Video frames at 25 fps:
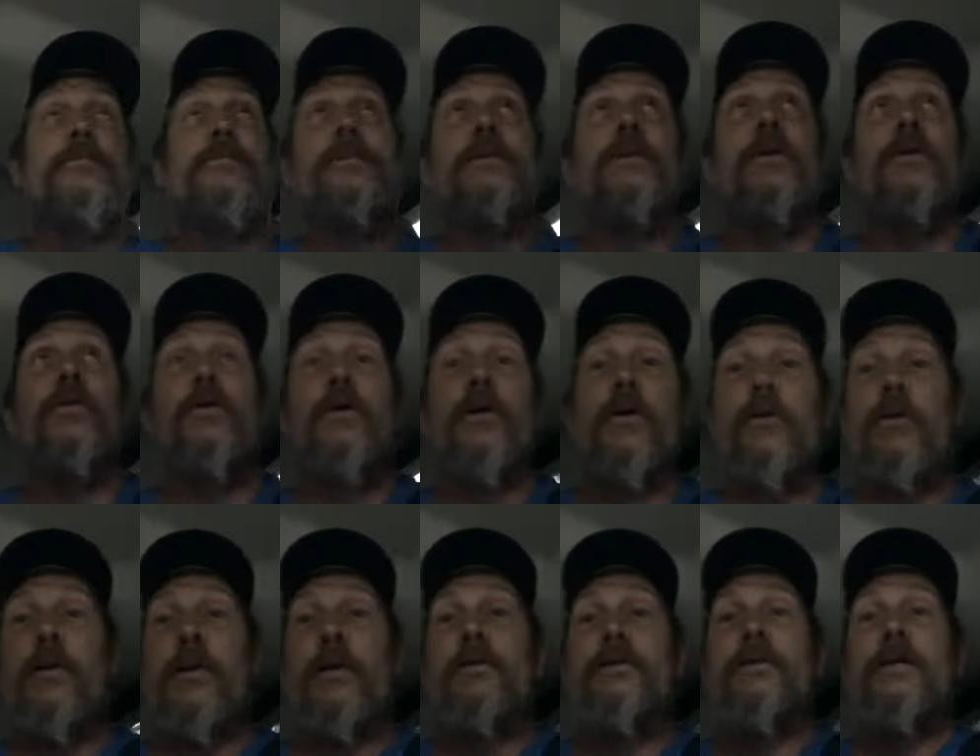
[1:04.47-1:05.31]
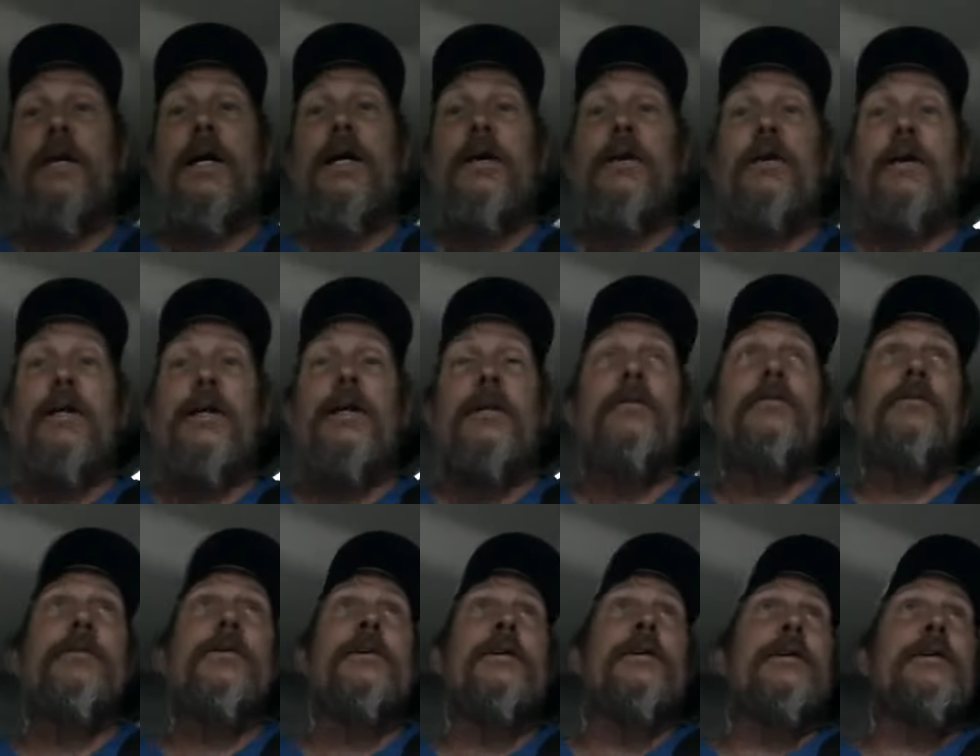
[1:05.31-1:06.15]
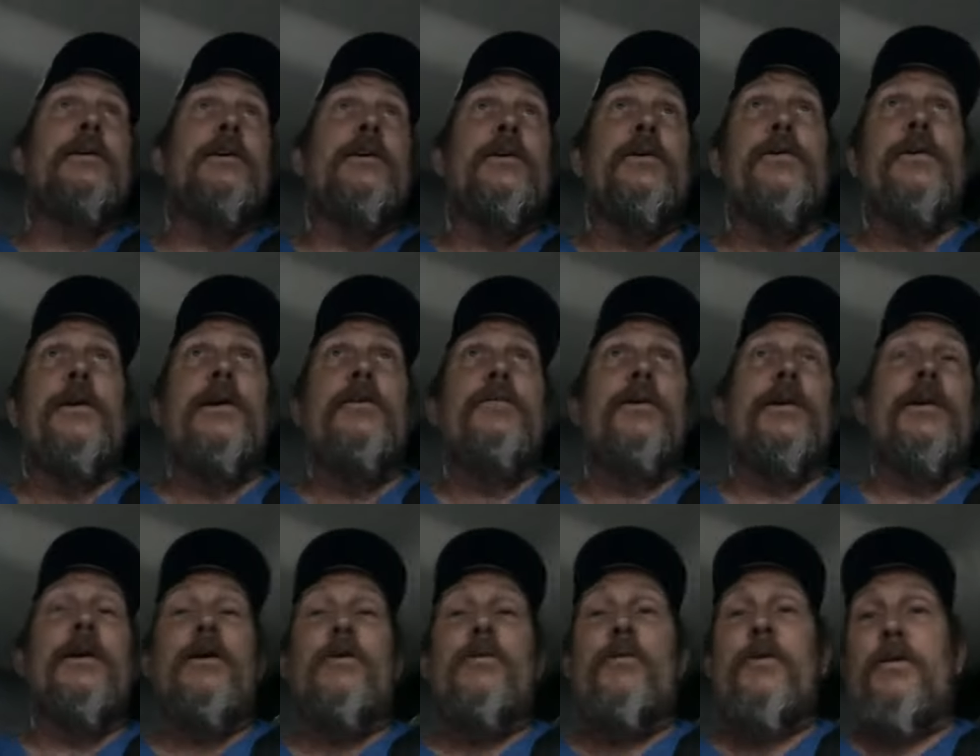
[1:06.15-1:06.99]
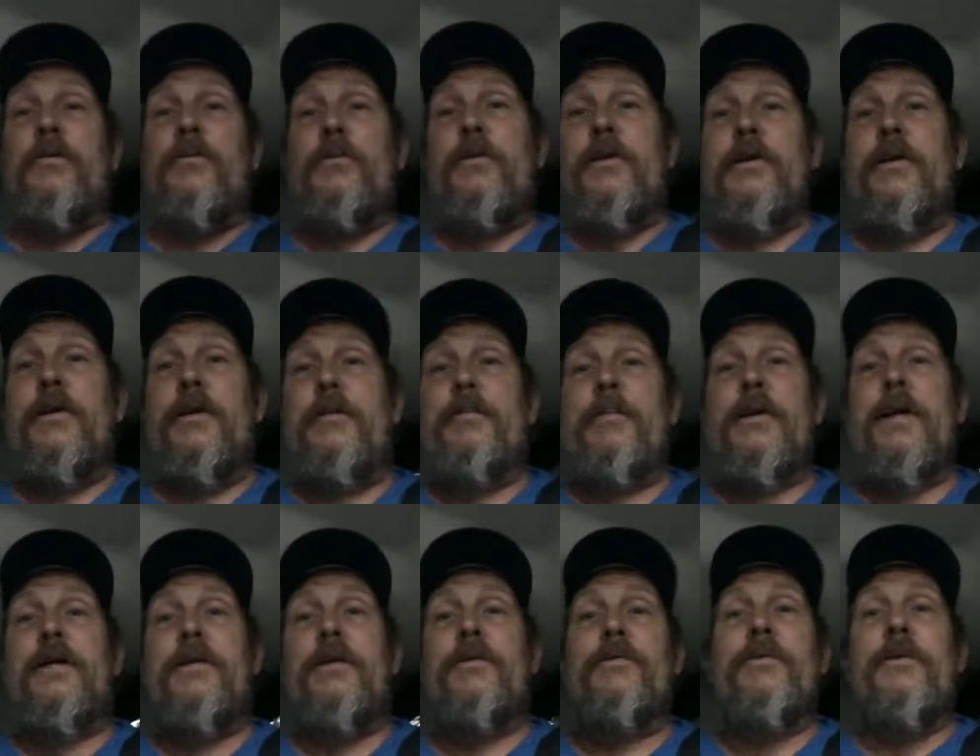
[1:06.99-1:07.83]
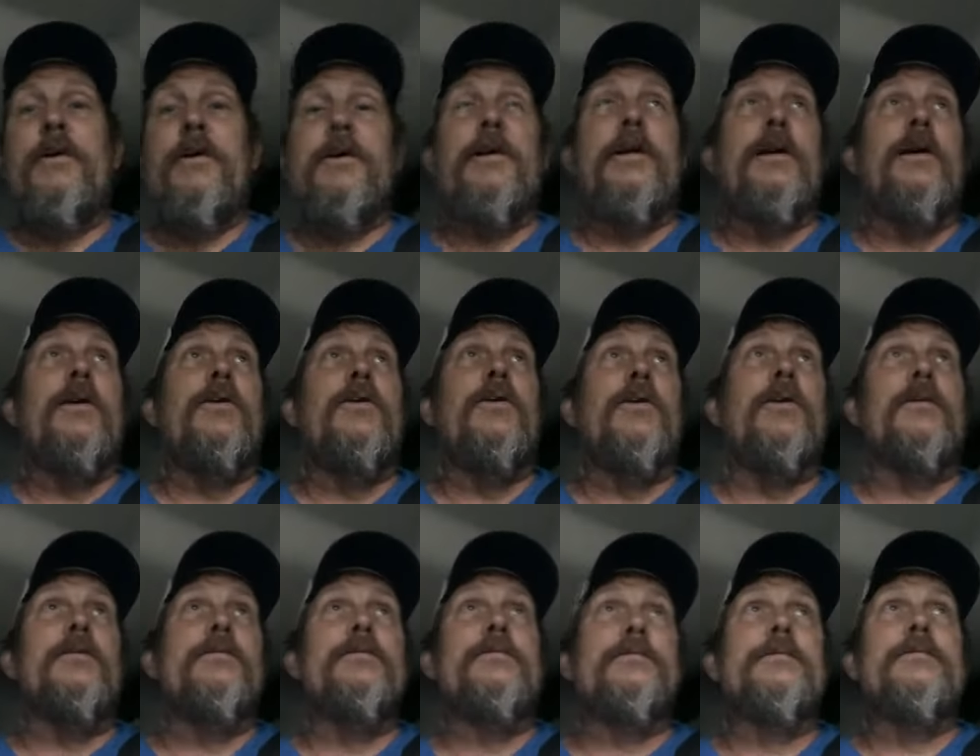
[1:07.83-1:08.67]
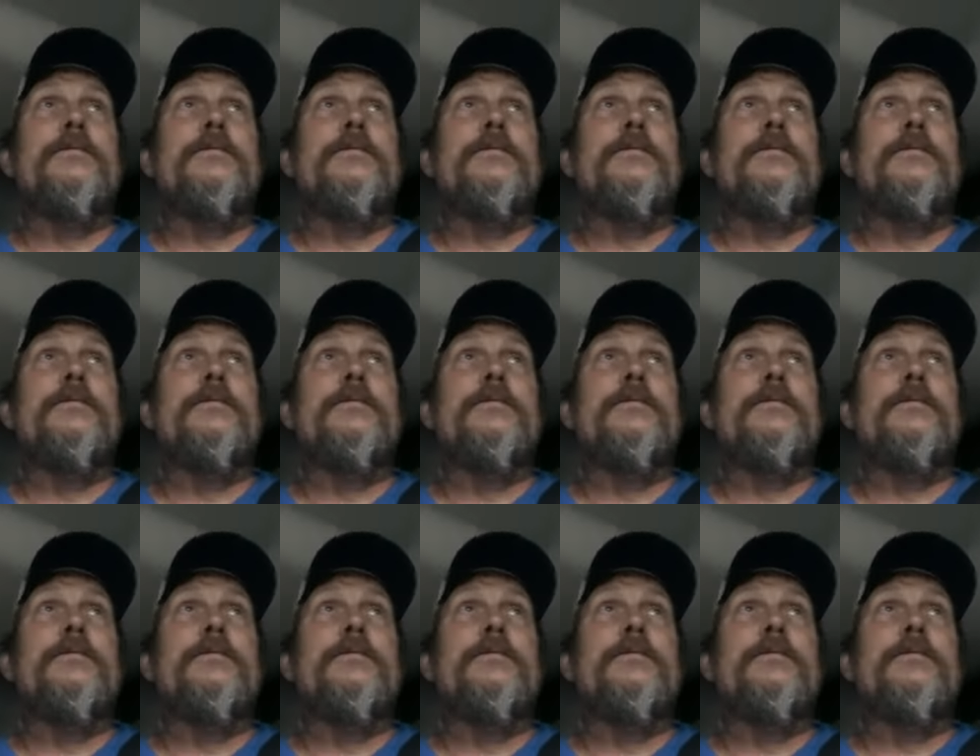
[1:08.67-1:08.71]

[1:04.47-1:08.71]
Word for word: to go on on there Saturday, and you definitely don't want one of them out in your front yard